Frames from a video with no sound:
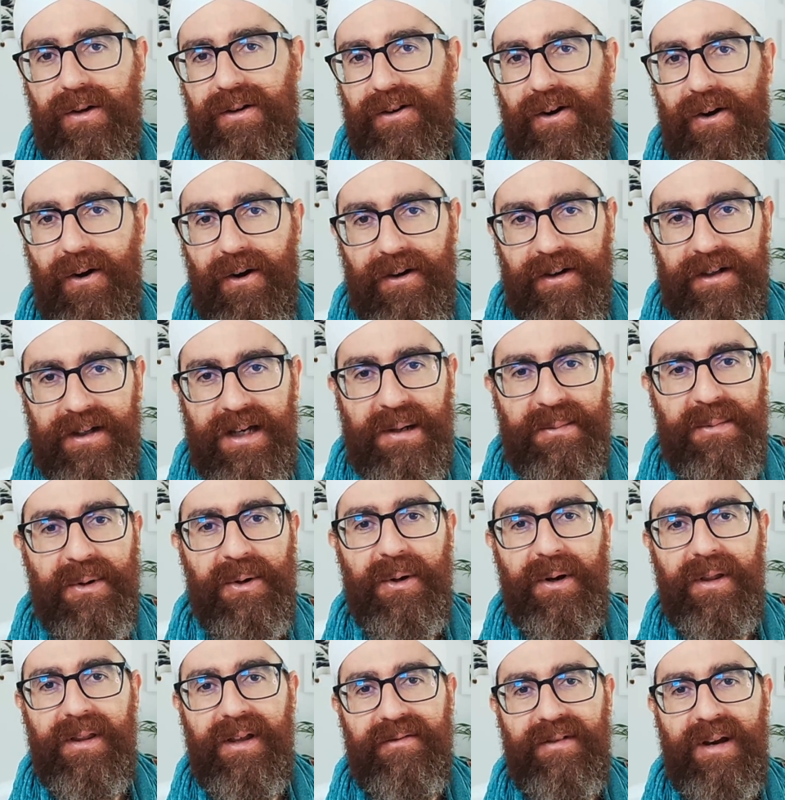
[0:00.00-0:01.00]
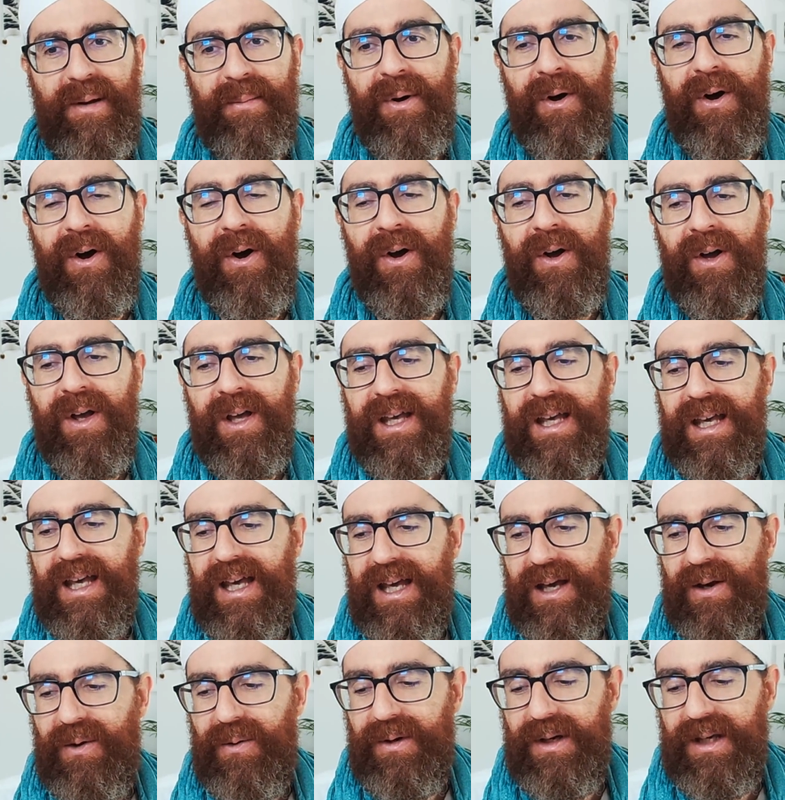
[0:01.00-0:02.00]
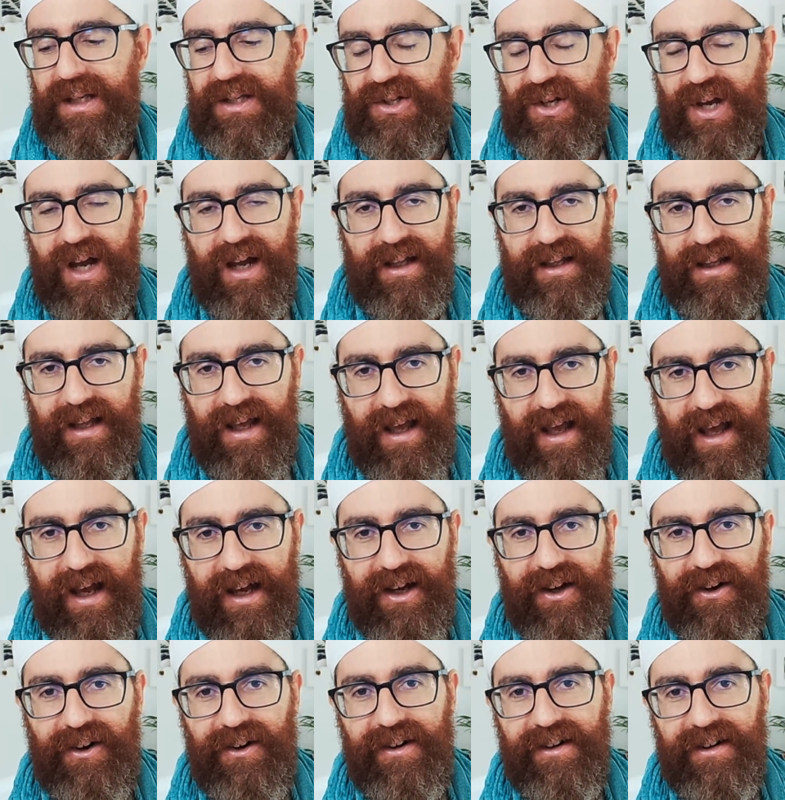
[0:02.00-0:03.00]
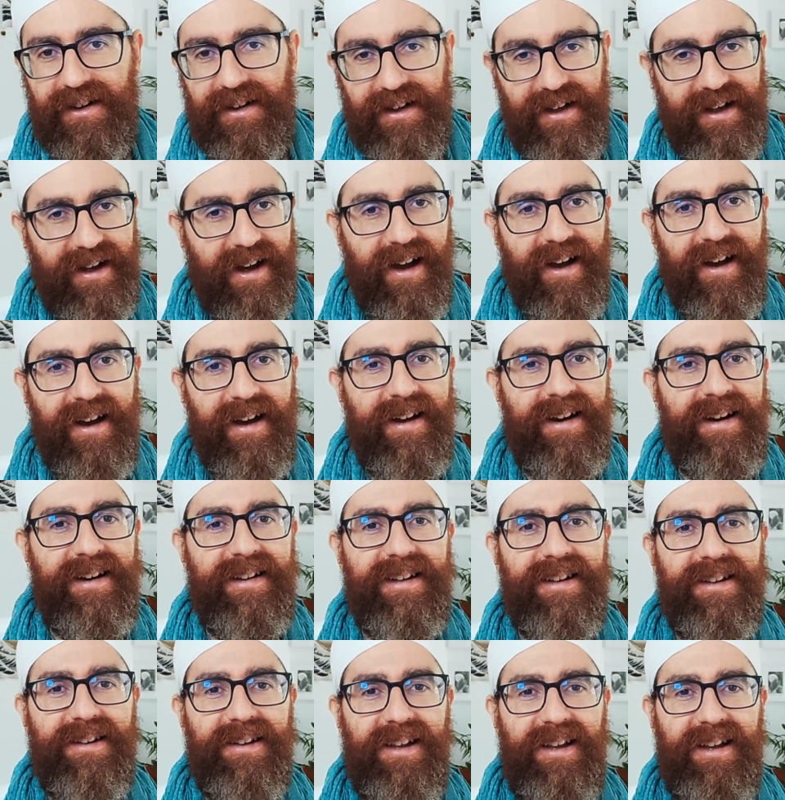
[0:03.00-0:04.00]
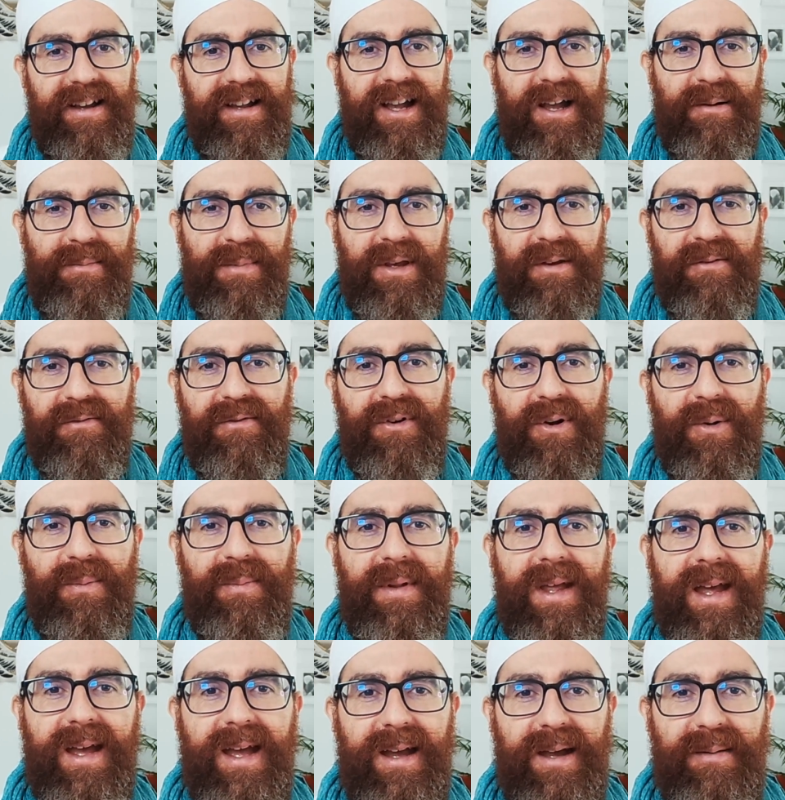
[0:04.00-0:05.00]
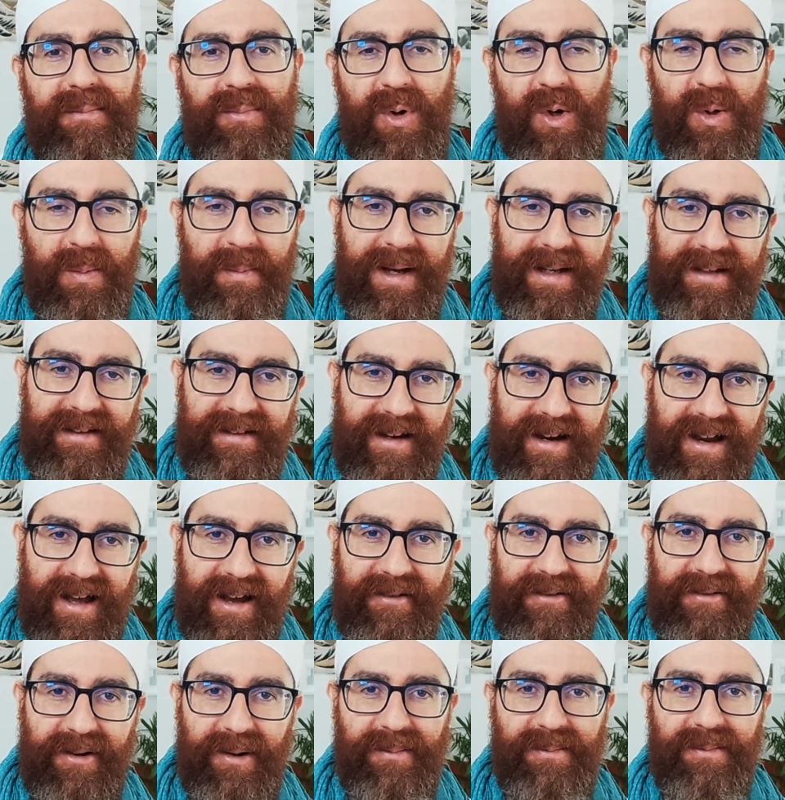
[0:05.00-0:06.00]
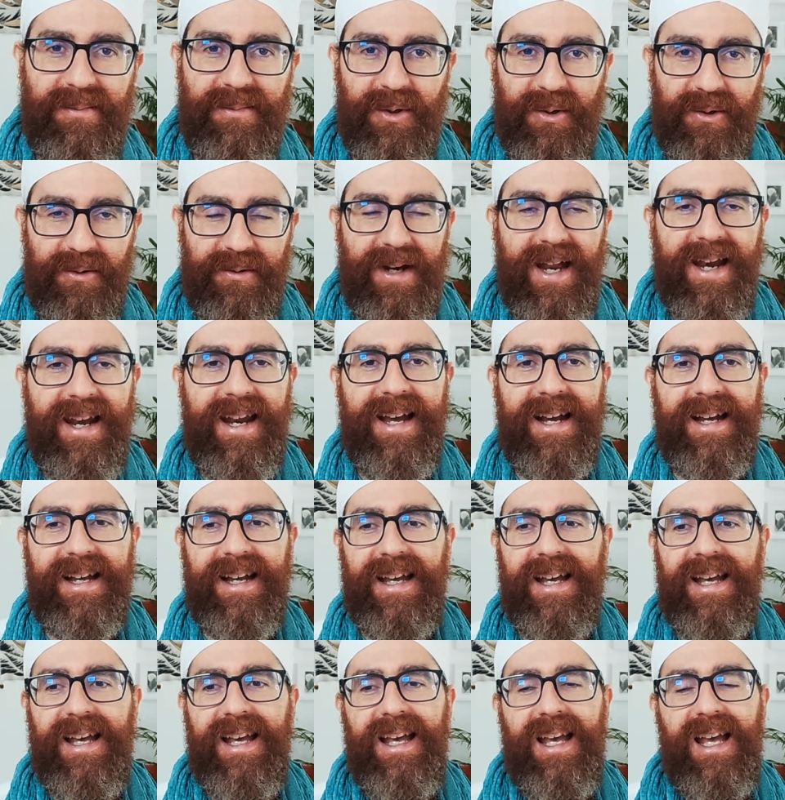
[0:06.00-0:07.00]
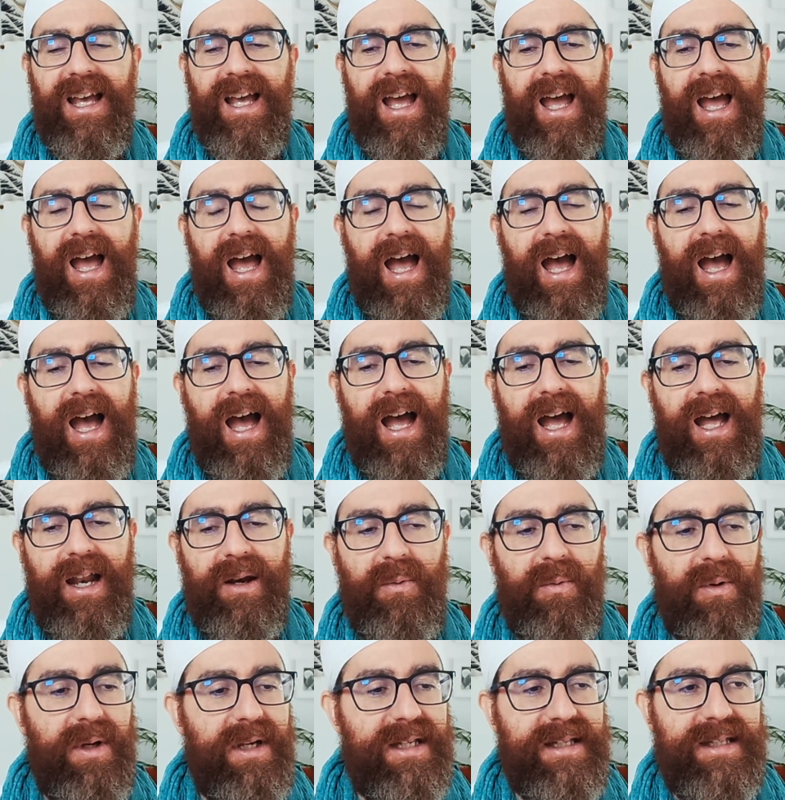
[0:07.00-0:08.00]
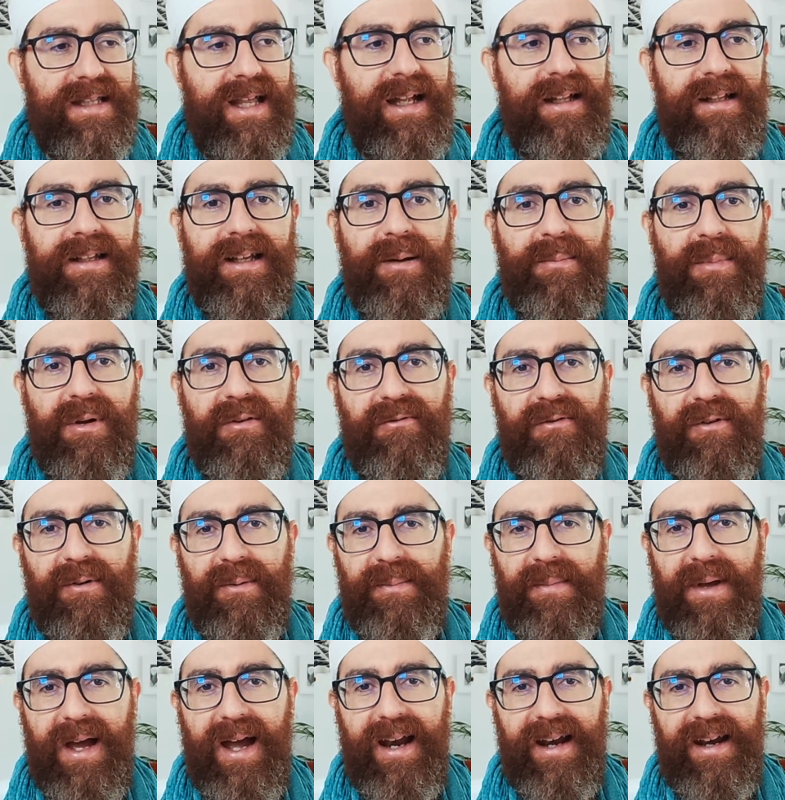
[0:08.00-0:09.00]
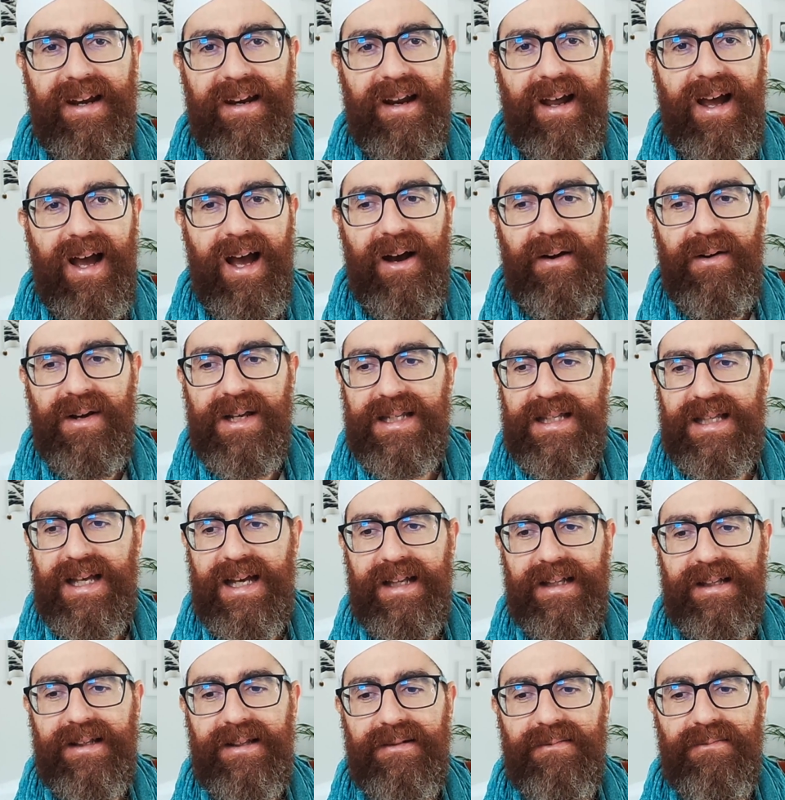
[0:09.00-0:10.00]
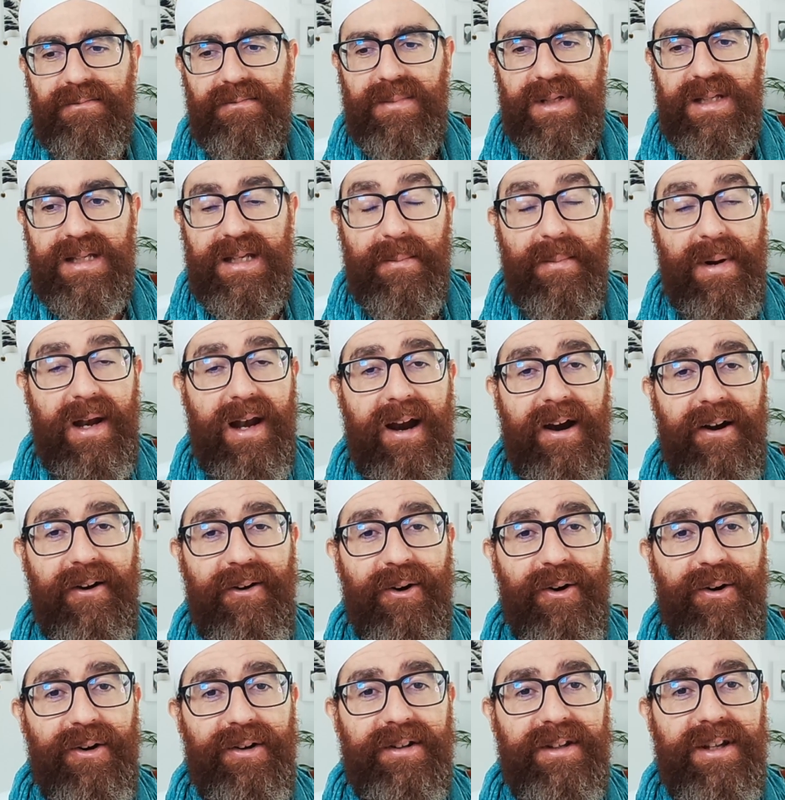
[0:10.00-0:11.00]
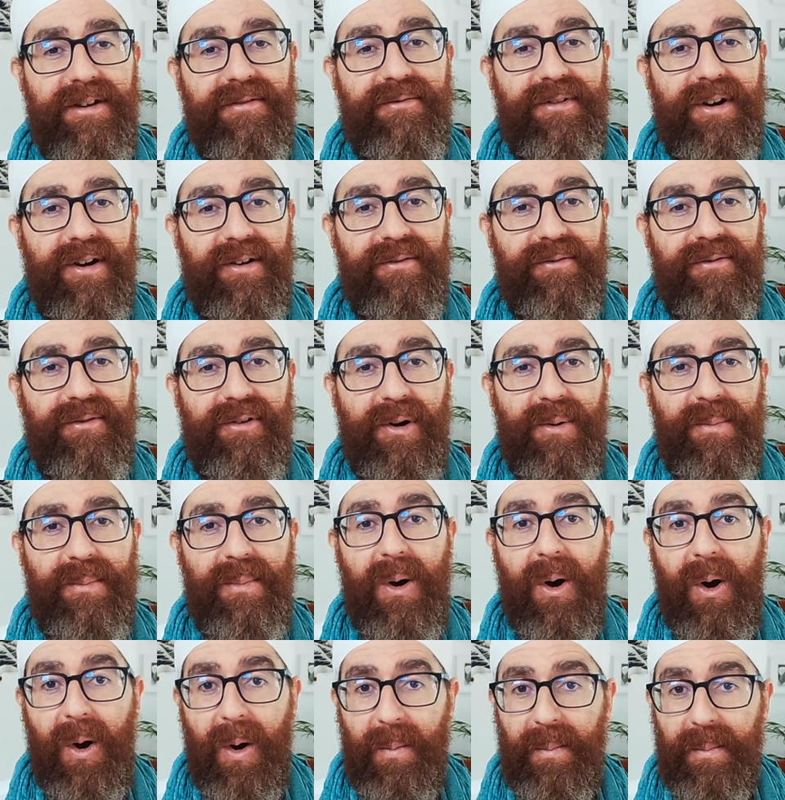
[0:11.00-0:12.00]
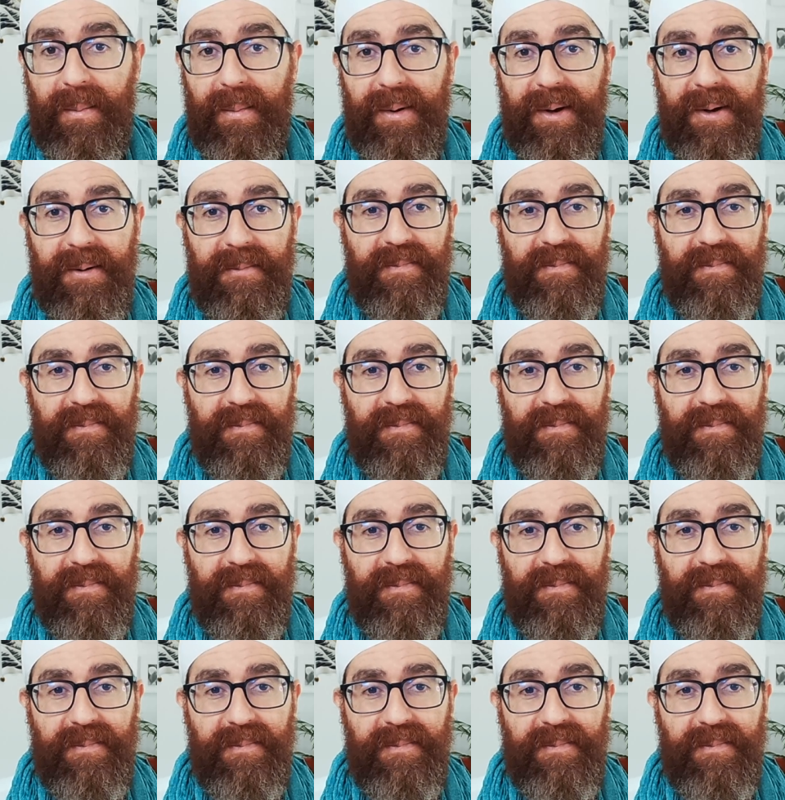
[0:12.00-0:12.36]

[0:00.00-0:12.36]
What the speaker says: Namo Gurudev Namo. We chant the Ekonkar coming from the Mul Mantra from Guru Nanak. And where is that coming from? And how is that similar or different from Om?